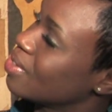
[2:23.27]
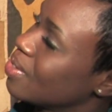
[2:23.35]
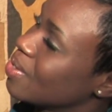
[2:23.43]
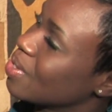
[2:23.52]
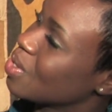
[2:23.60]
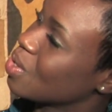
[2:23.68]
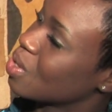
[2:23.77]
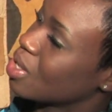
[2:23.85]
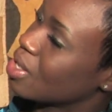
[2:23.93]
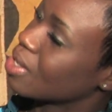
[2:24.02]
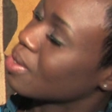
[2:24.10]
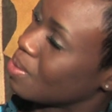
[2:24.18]

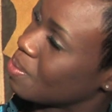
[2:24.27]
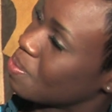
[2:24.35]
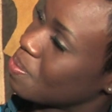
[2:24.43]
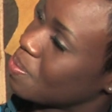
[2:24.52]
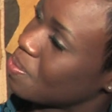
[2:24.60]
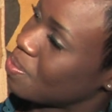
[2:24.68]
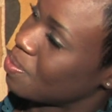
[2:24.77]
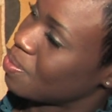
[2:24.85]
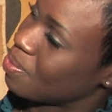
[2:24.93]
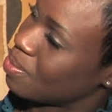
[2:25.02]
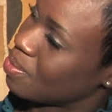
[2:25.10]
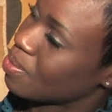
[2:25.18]

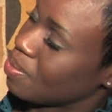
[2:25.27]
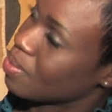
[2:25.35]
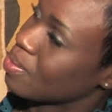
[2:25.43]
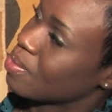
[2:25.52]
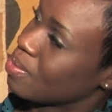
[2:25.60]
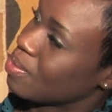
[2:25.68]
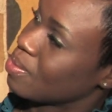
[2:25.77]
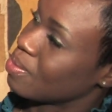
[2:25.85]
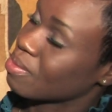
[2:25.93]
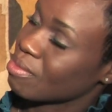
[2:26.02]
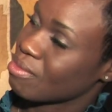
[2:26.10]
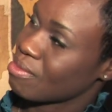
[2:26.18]

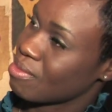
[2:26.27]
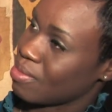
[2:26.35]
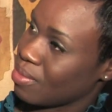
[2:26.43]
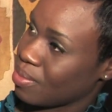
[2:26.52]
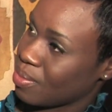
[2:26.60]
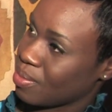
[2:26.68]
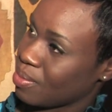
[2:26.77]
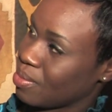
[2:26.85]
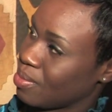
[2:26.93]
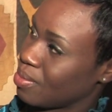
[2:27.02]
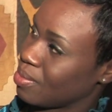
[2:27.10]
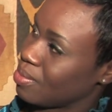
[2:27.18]

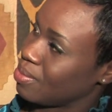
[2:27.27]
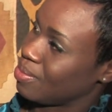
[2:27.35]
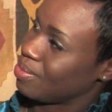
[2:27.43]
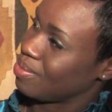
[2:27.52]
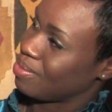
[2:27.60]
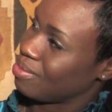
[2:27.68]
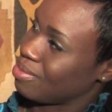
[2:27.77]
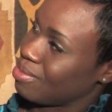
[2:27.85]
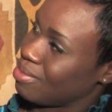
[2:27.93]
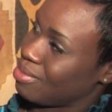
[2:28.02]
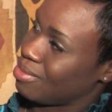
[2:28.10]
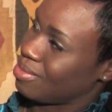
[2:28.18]
(silent)